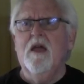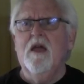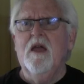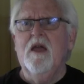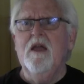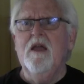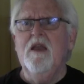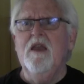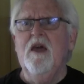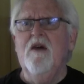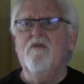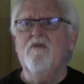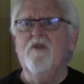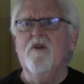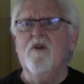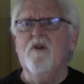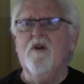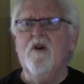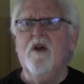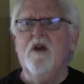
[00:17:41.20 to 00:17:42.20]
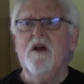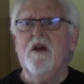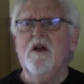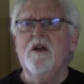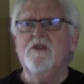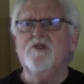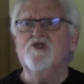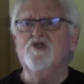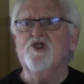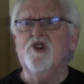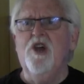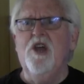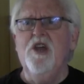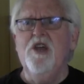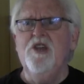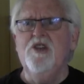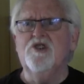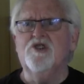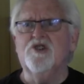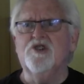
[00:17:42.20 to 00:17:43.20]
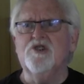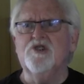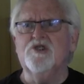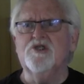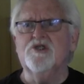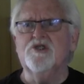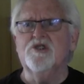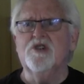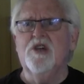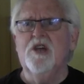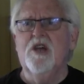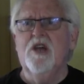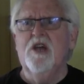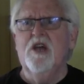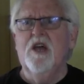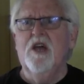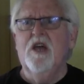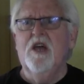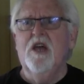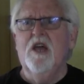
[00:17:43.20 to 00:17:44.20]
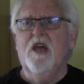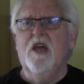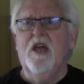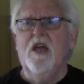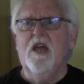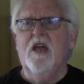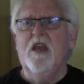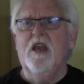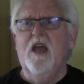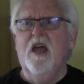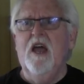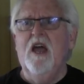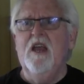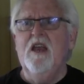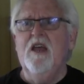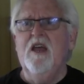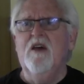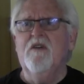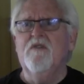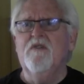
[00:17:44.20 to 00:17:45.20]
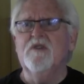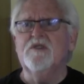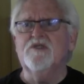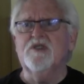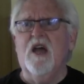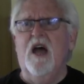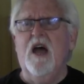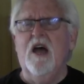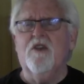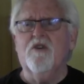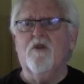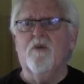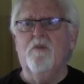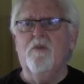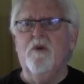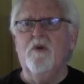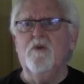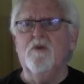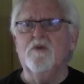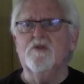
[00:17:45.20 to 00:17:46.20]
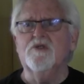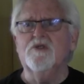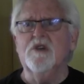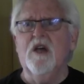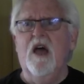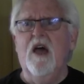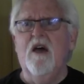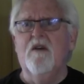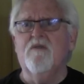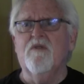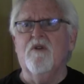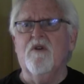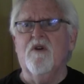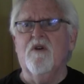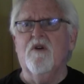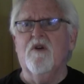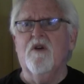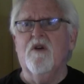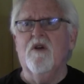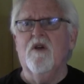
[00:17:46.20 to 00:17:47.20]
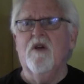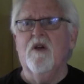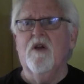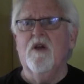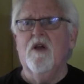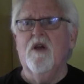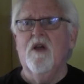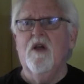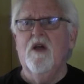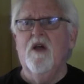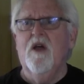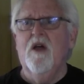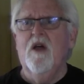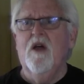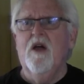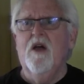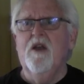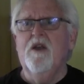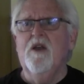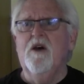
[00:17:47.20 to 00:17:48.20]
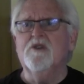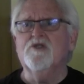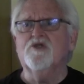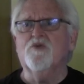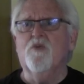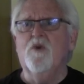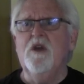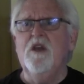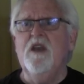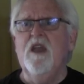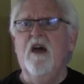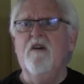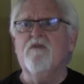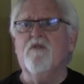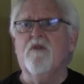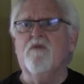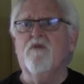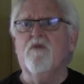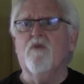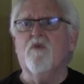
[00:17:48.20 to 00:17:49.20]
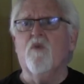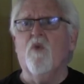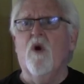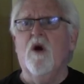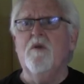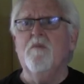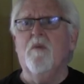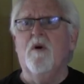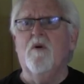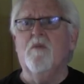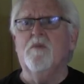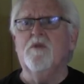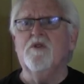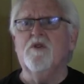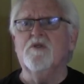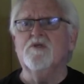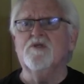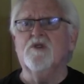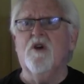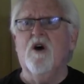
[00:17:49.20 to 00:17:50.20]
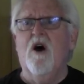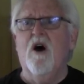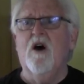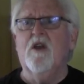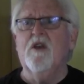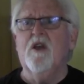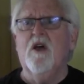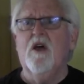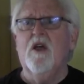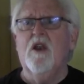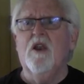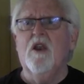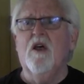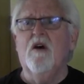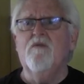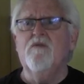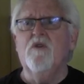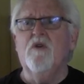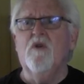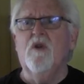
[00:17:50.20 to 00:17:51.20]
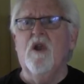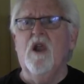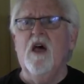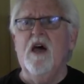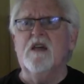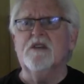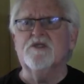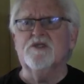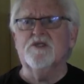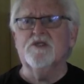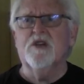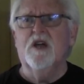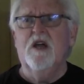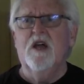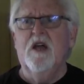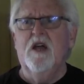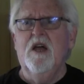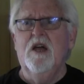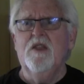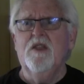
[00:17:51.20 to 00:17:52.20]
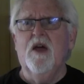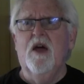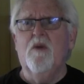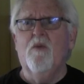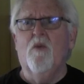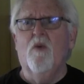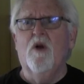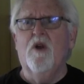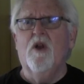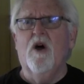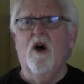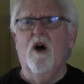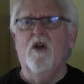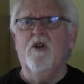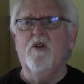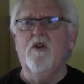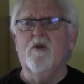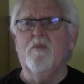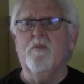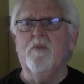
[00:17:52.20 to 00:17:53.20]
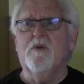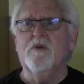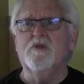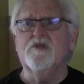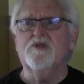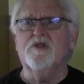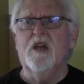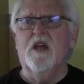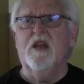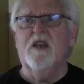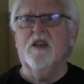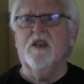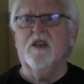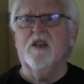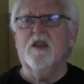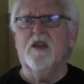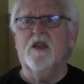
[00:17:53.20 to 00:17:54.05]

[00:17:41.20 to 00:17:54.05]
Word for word: he never changes in any of his attributes ever. And thus we never for one moment does God love you less than 100%.